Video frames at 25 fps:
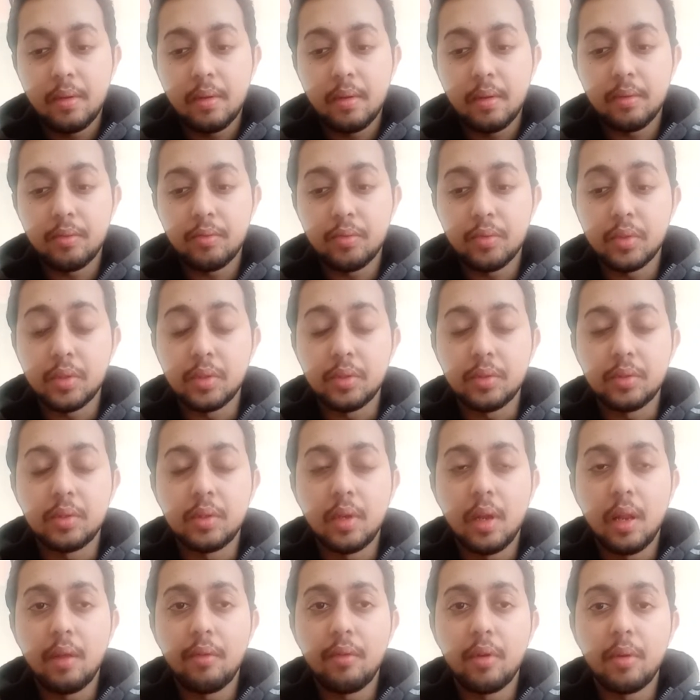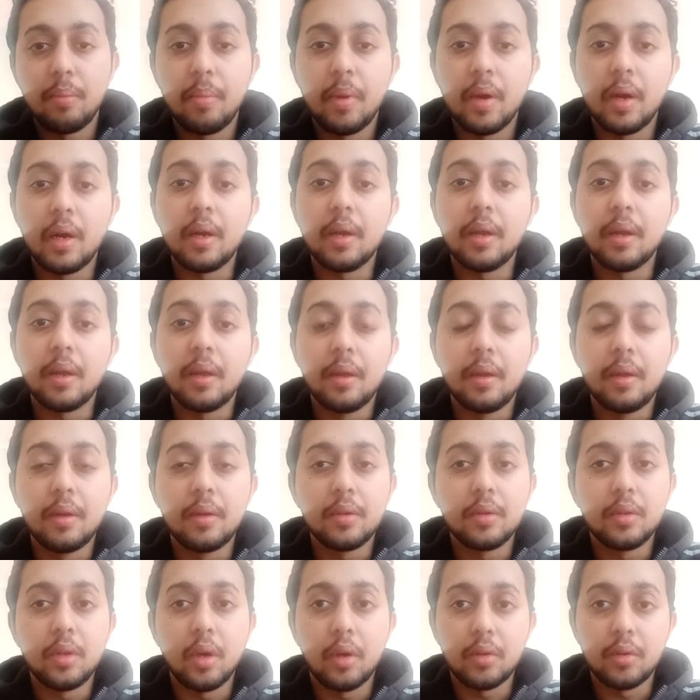It was delivered by
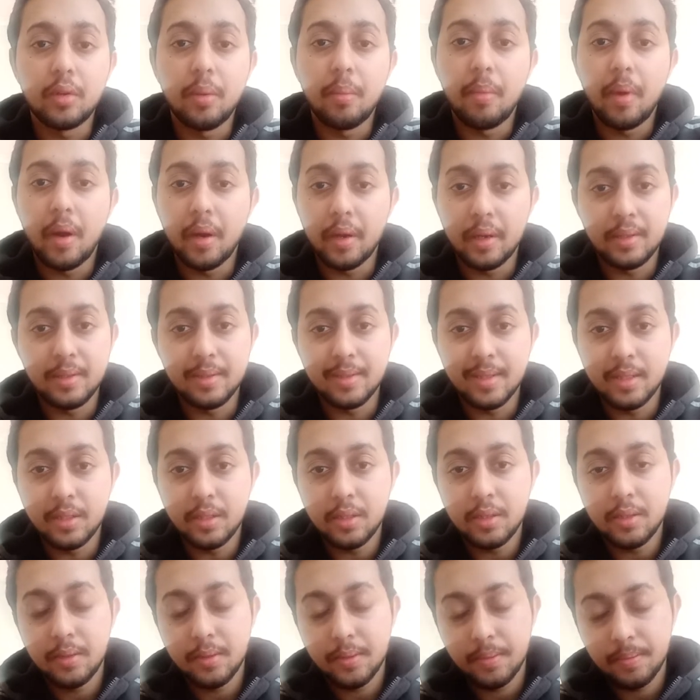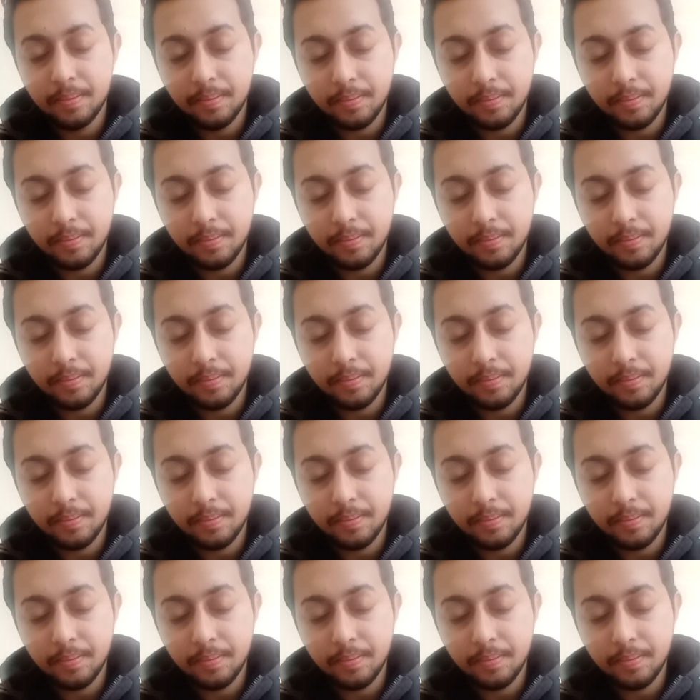Dr. Martin Sanchez.